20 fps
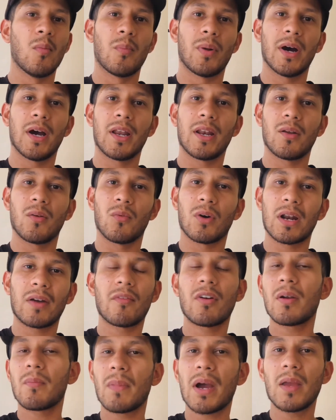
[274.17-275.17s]
But
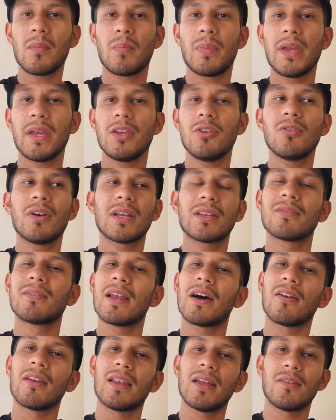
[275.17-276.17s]
whatever it might be, you get to
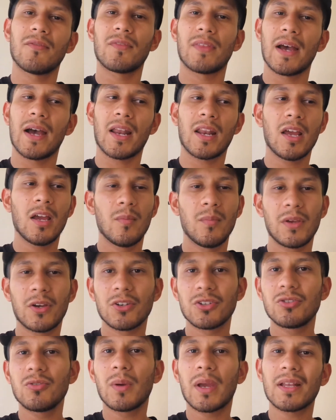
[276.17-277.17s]
now live that
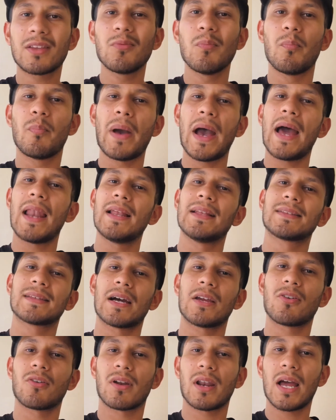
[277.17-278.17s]
because you get to balance
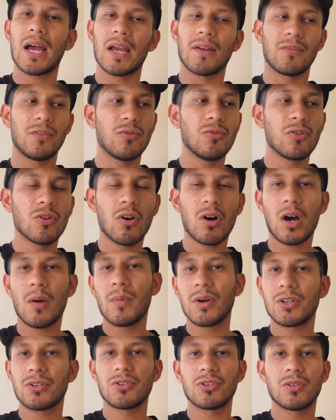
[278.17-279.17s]
out your life. You know how
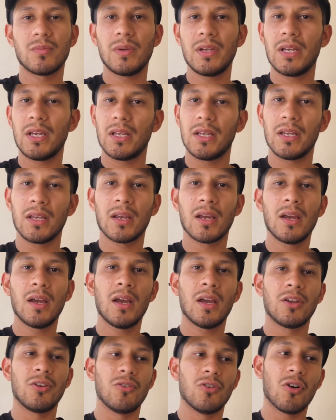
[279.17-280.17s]
much you should be eating.
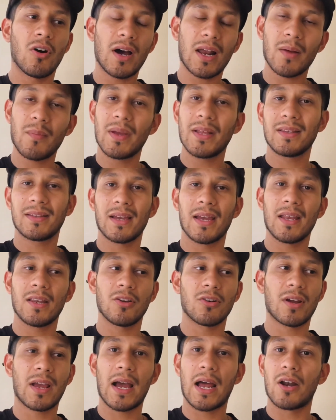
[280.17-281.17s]
You know how to maintain
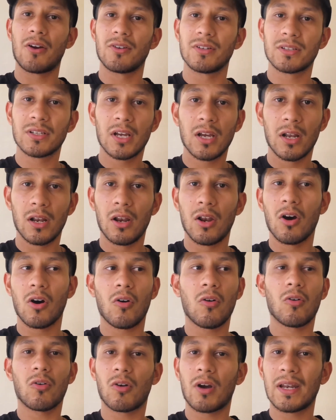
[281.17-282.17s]
your calories
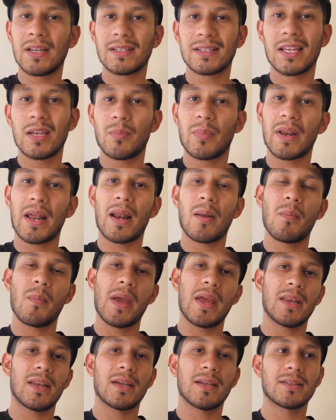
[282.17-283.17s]
low, or at least keep it at a
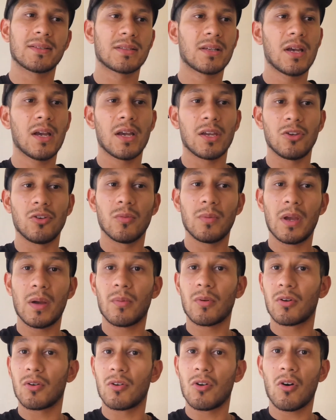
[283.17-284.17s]
maintenance. You'll be
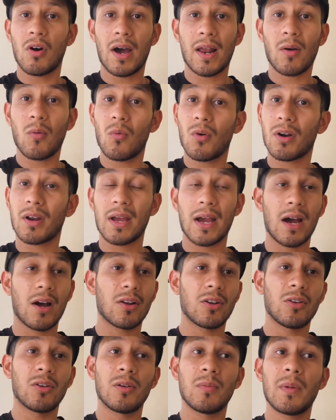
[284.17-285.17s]
able to know how to work
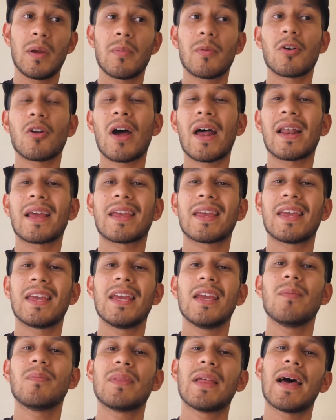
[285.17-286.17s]
out. You'll be able to know how to
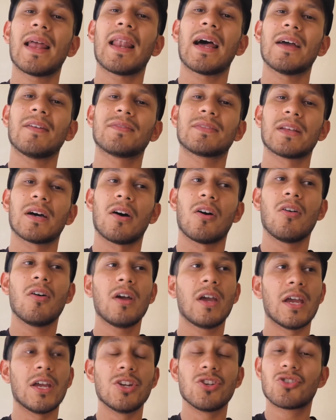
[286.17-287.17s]
keep that lifestyle,
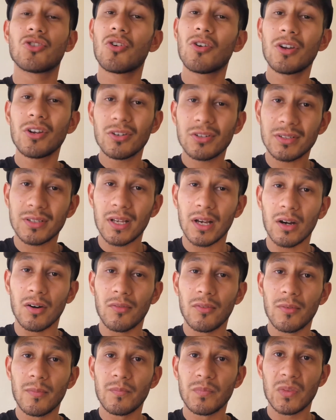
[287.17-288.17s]
enjoy
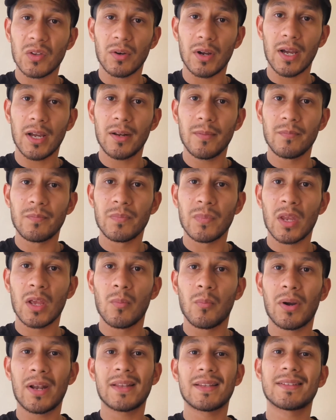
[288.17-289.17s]
yourself, right?
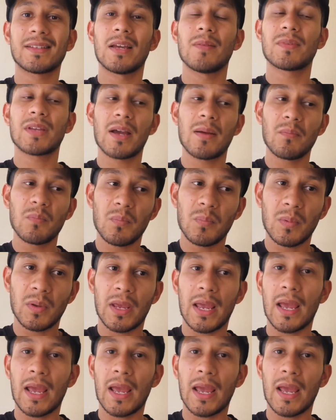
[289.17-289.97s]
But at the same time,